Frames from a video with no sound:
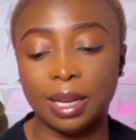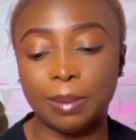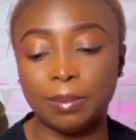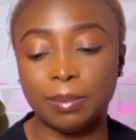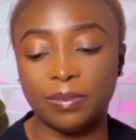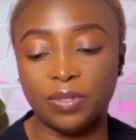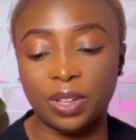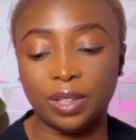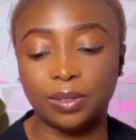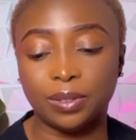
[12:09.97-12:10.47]

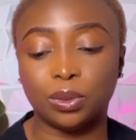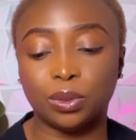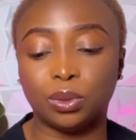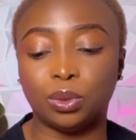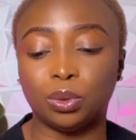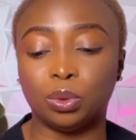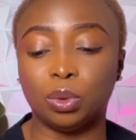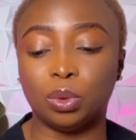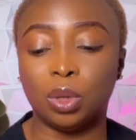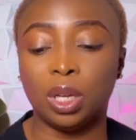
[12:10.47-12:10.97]
vendor do.
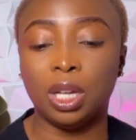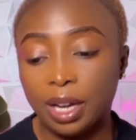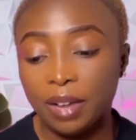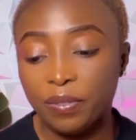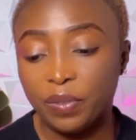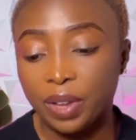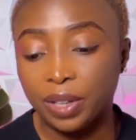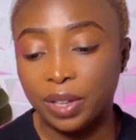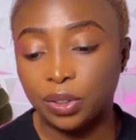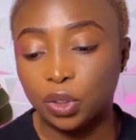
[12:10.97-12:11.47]
A
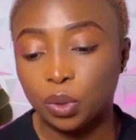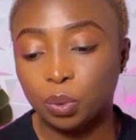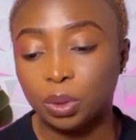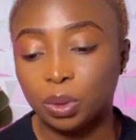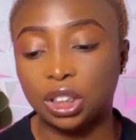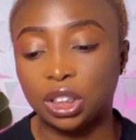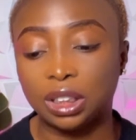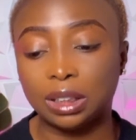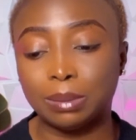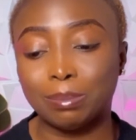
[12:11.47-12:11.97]
vendor, which
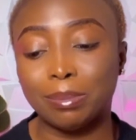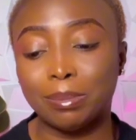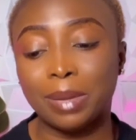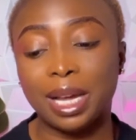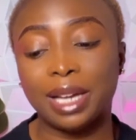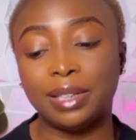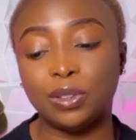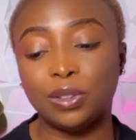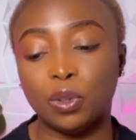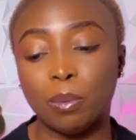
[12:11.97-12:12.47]
is my
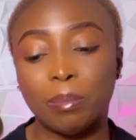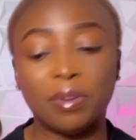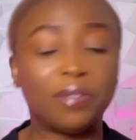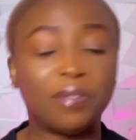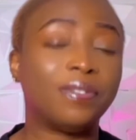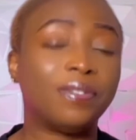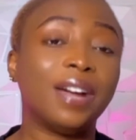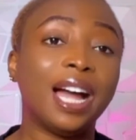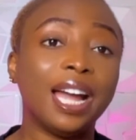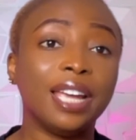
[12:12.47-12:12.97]
number
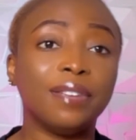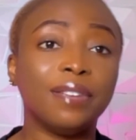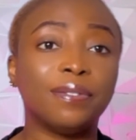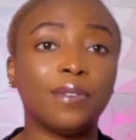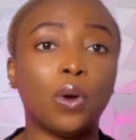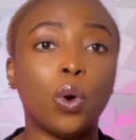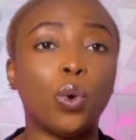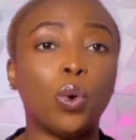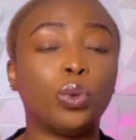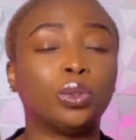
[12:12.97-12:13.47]
5,
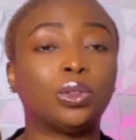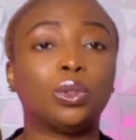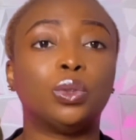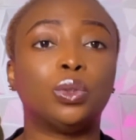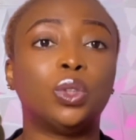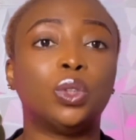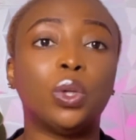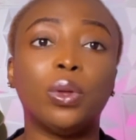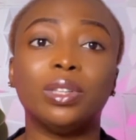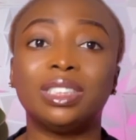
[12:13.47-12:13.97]
also
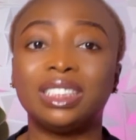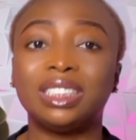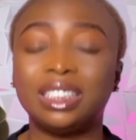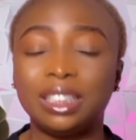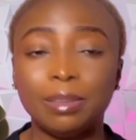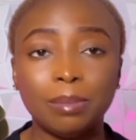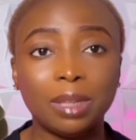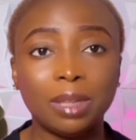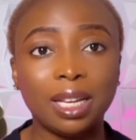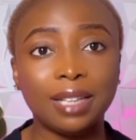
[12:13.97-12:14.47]
does
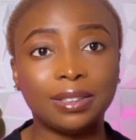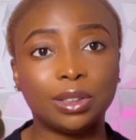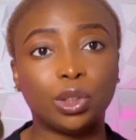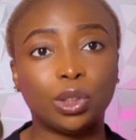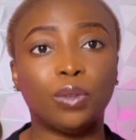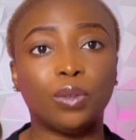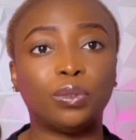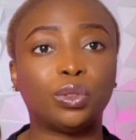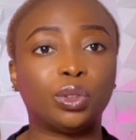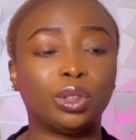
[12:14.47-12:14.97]
similar
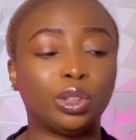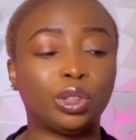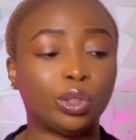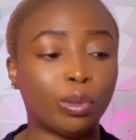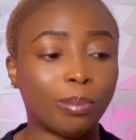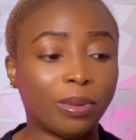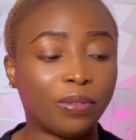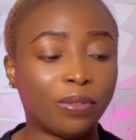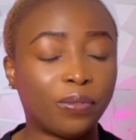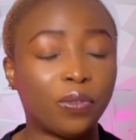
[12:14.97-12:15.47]
stuff to the number
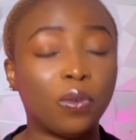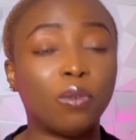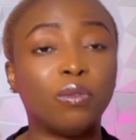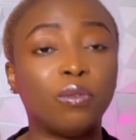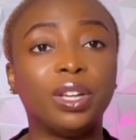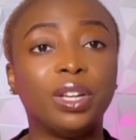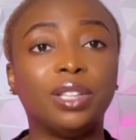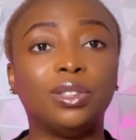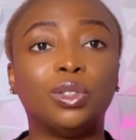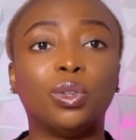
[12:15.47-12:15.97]
4
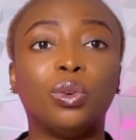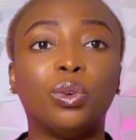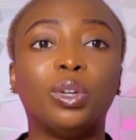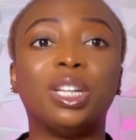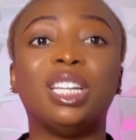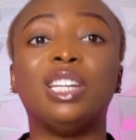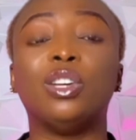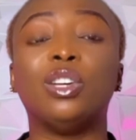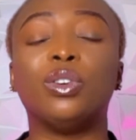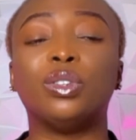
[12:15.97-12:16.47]
vendor.
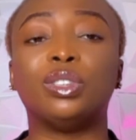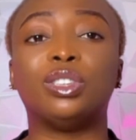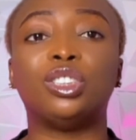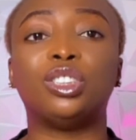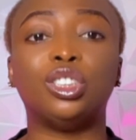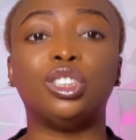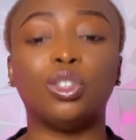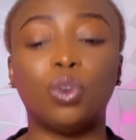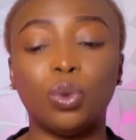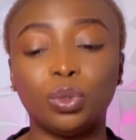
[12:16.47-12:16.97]
She
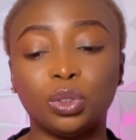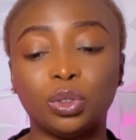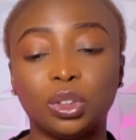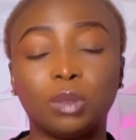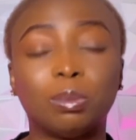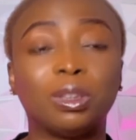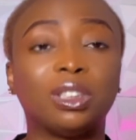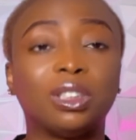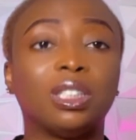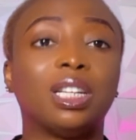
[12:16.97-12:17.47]
also
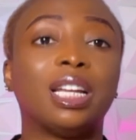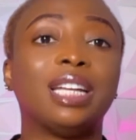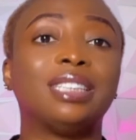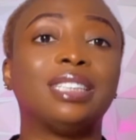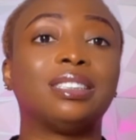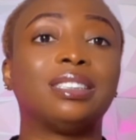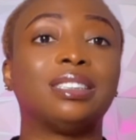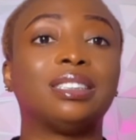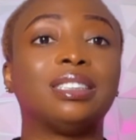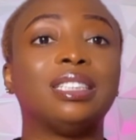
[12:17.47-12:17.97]

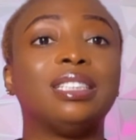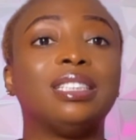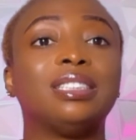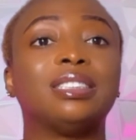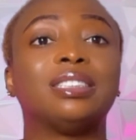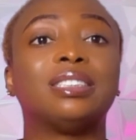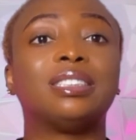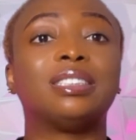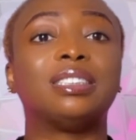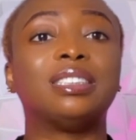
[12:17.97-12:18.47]
specializes in
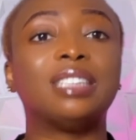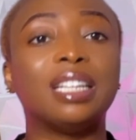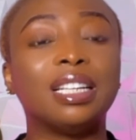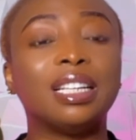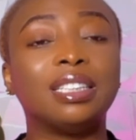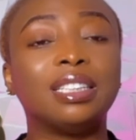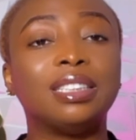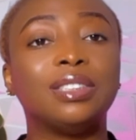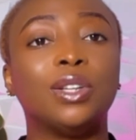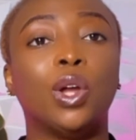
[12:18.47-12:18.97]

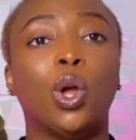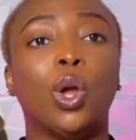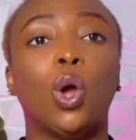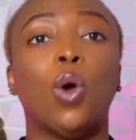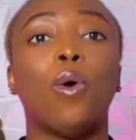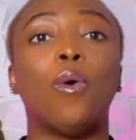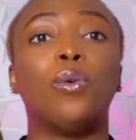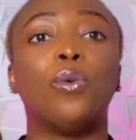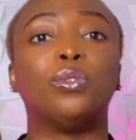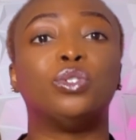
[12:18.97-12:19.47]
selling
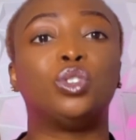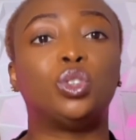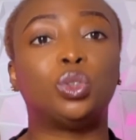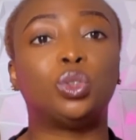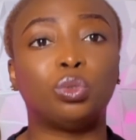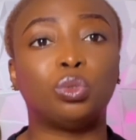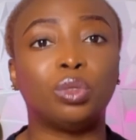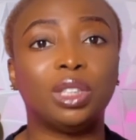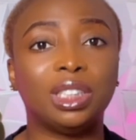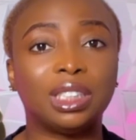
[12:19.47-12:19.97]
on
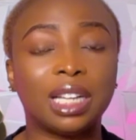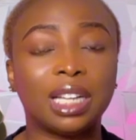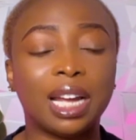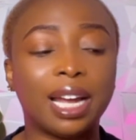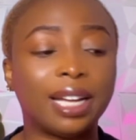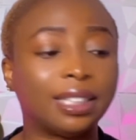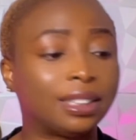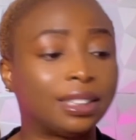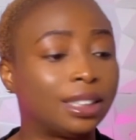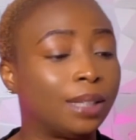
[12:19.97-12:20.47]
trend
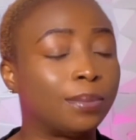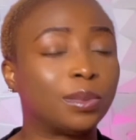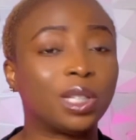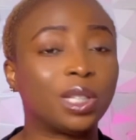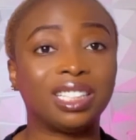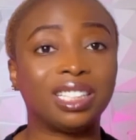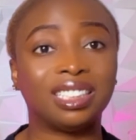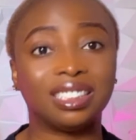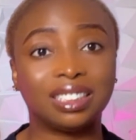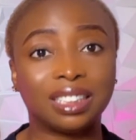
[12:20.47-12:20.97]
items like
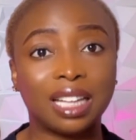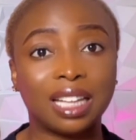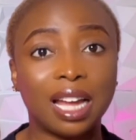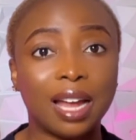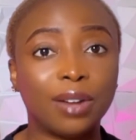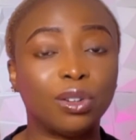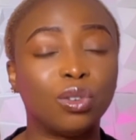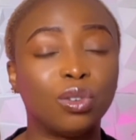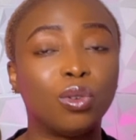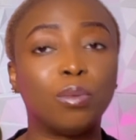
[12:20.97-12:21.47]
this can
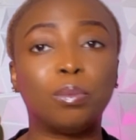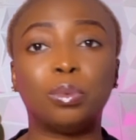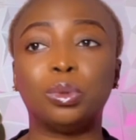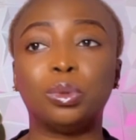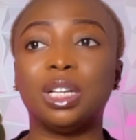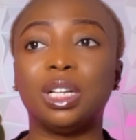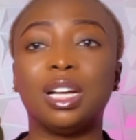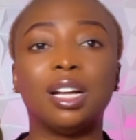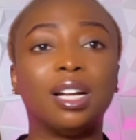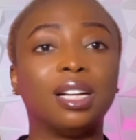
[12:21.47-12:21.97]

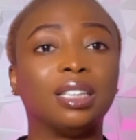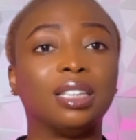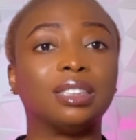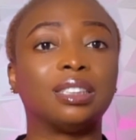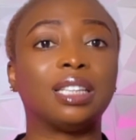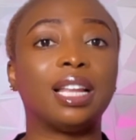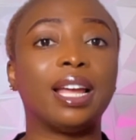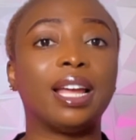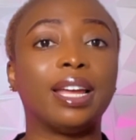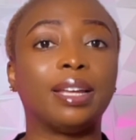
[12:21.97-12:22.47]
openers,
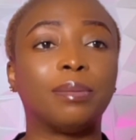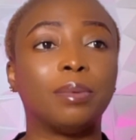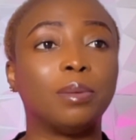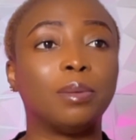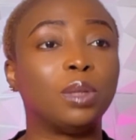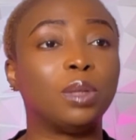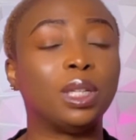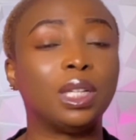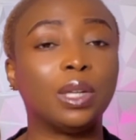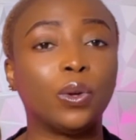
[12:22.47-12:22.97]
like
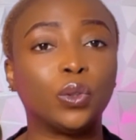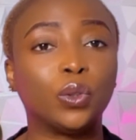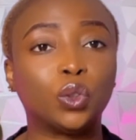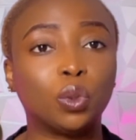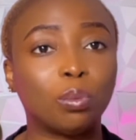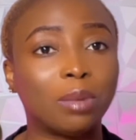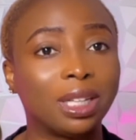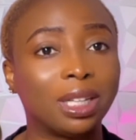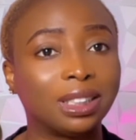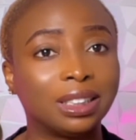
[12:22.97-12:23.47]
maybe
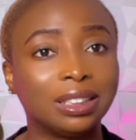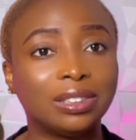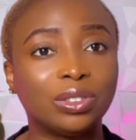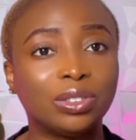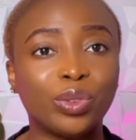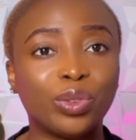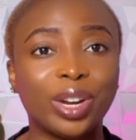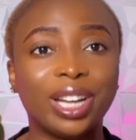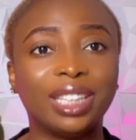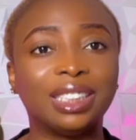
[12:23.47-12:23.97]
automatic
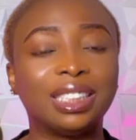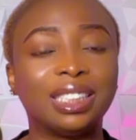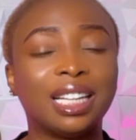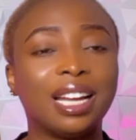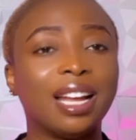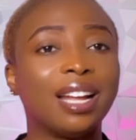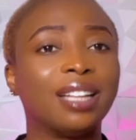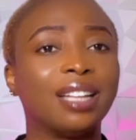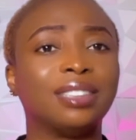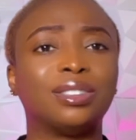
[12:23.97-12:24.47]

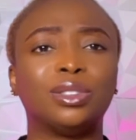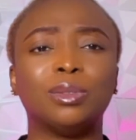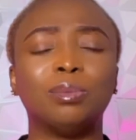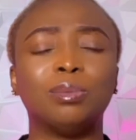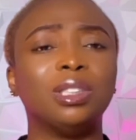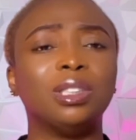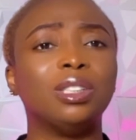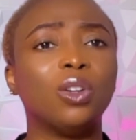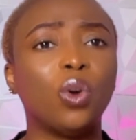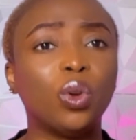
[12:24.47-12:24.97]
grinders, something,
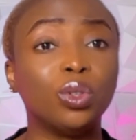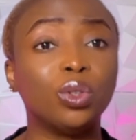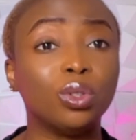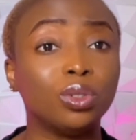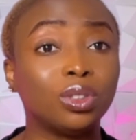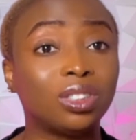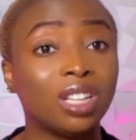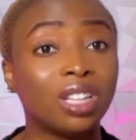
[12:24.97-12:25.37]
all those